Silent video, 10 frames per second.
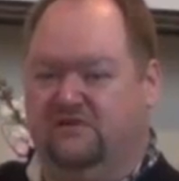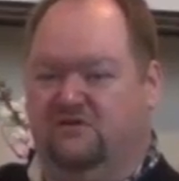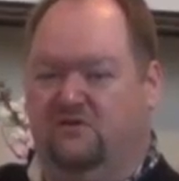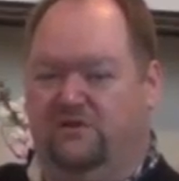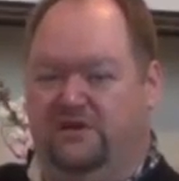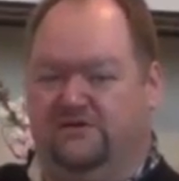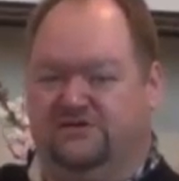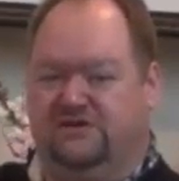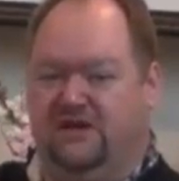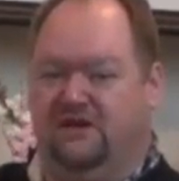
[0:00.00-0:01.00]
to grow and
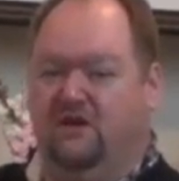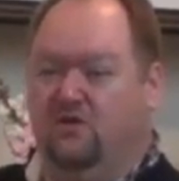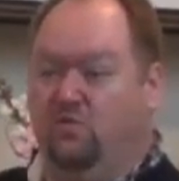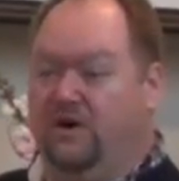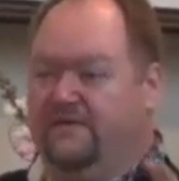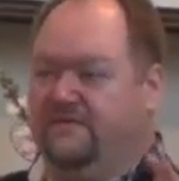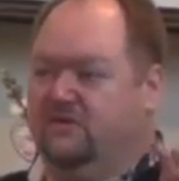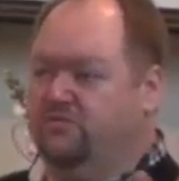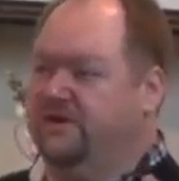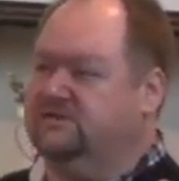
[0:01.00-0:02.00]
understand what
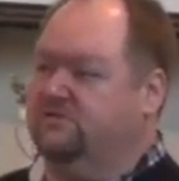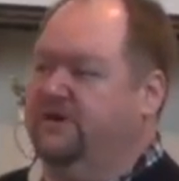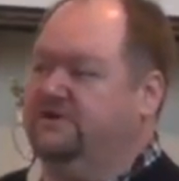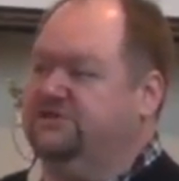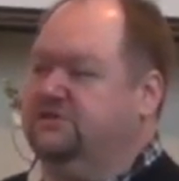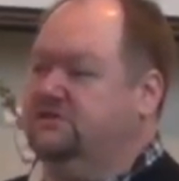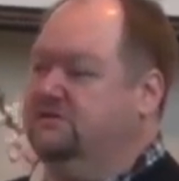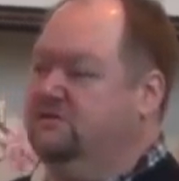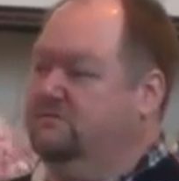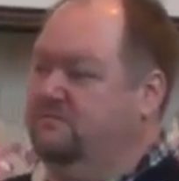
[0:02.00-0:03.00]
the resurrection
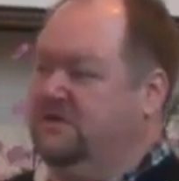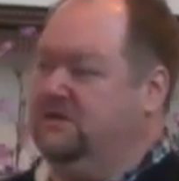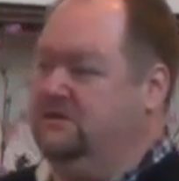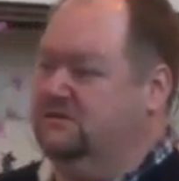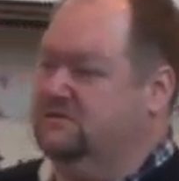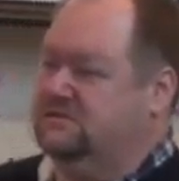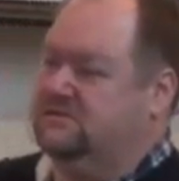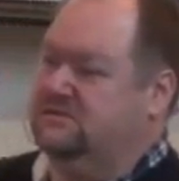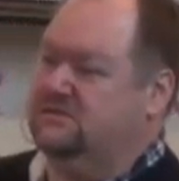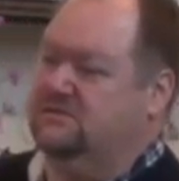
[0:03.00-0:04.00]

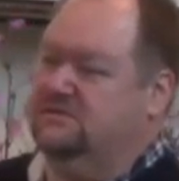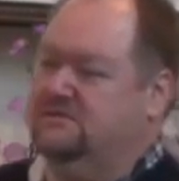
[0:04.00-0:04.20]
means.